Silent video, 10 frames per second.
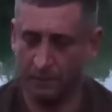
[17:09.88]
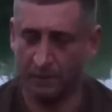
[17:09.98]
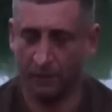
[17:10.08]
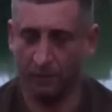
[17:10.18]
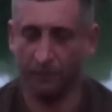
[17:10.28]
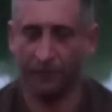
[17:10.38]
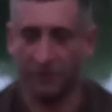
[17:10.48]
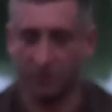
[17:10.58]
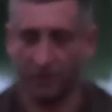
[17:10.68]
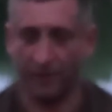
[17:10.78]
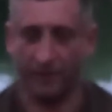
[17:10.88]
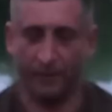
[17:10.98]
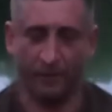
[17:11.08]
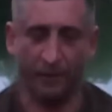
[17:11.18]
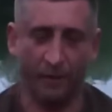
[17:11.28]
So eventually,
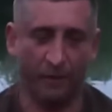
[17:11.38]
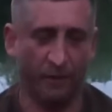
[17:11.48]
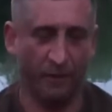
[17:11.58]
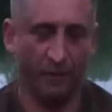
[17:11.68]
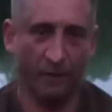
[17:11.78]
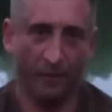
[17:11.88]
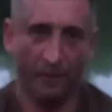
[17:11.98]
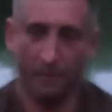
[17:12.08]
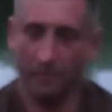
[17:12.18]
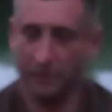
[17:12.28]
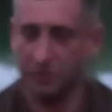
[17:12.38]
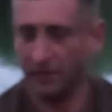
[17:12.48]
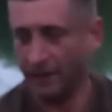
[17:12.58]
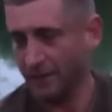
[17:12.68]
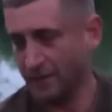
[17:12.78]
managed
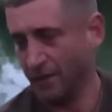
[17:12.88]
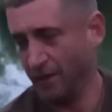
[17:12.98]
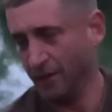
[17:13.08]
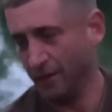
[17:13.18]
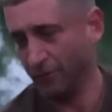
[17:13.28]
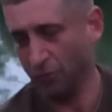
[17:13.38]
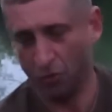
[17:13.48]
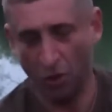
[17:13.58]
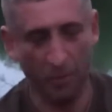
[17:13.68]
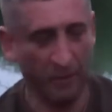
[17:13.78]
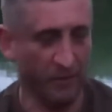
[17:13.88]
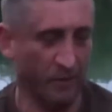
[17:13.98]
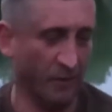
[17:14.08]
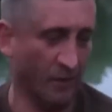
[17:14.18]
to get this lovely little common.